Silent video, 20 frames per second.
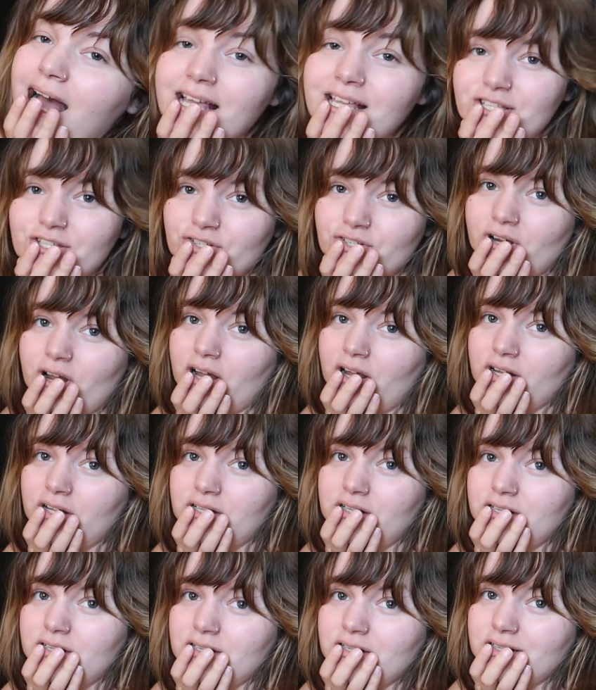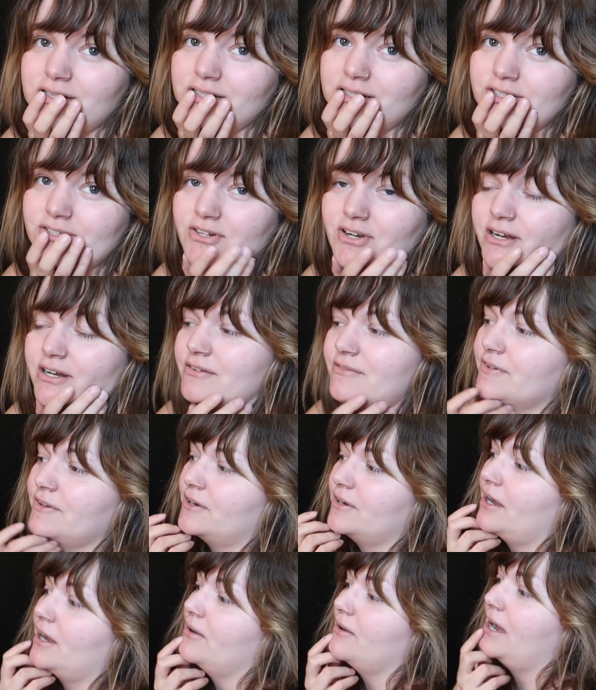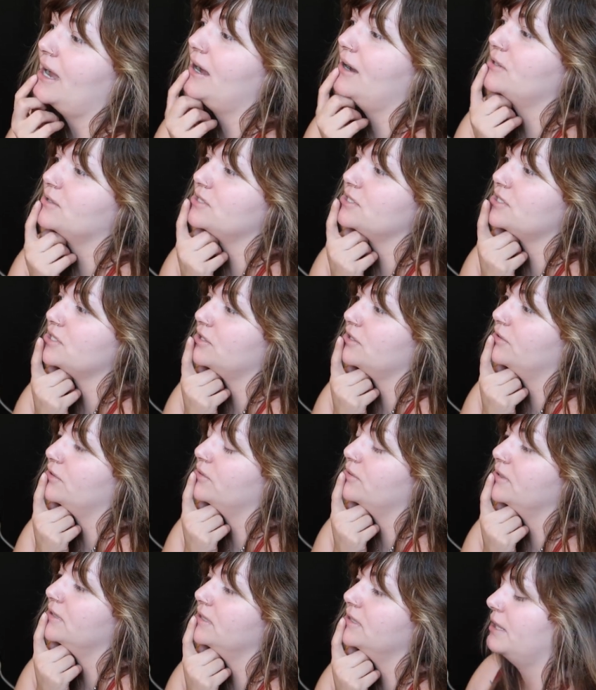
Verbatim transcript: I struggle trying to figure out how to